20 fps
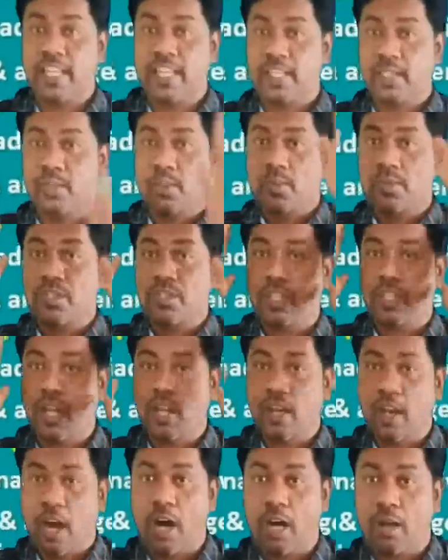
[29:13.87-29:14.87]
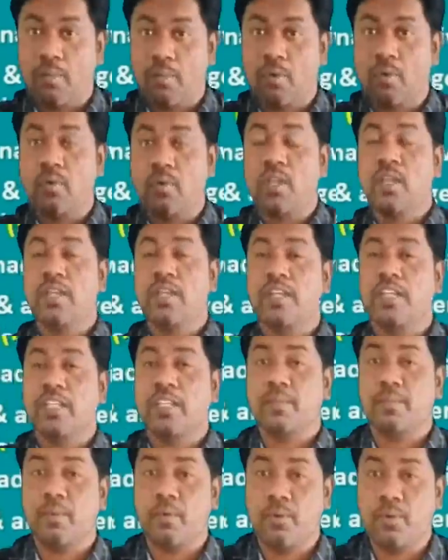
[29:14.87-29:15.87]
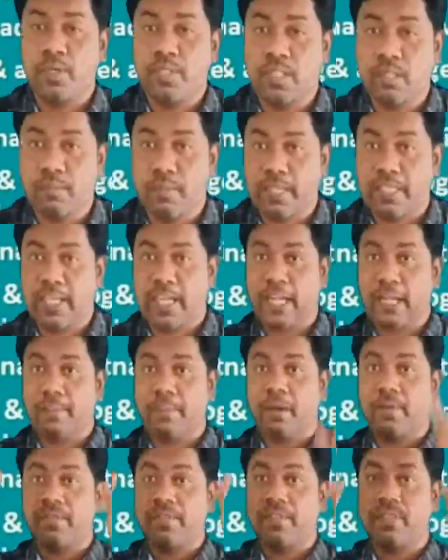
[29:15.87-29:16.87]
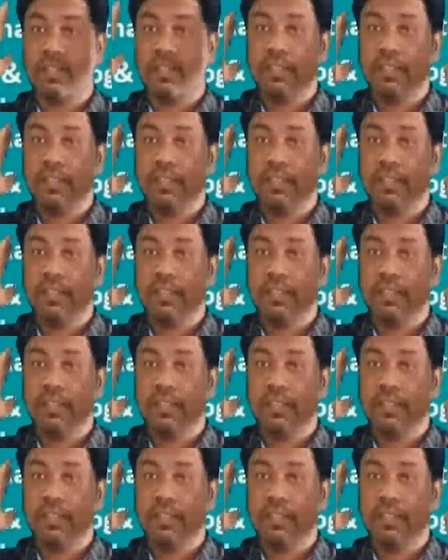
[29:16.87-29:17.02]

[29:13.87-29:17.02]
Testosterone hormone, it is produced by the help of